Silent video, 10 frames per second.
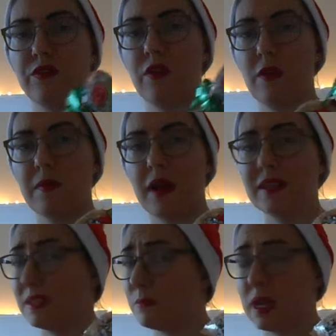from. I
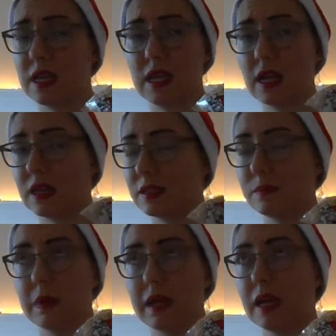didn't make it and I
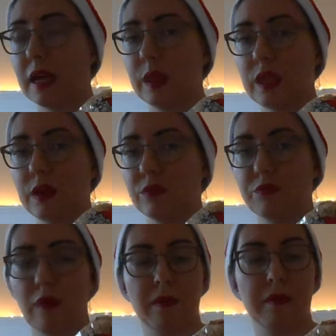didn't buy it. I think it was
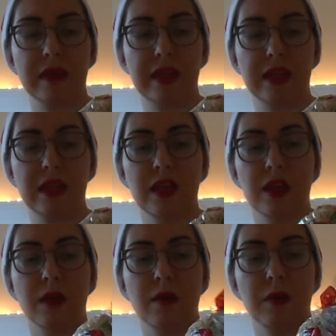probably
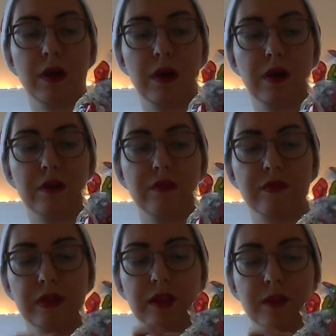part of
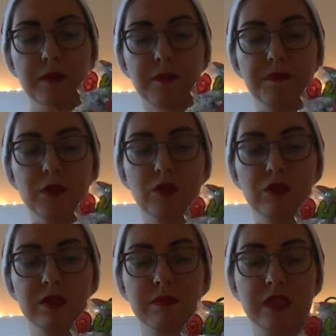like a
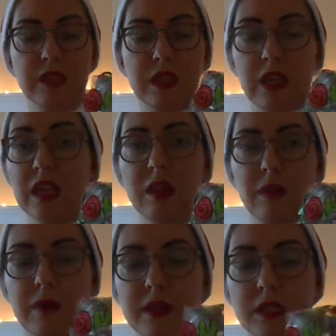Christmas thing that
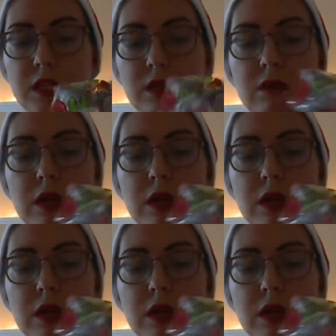we went to.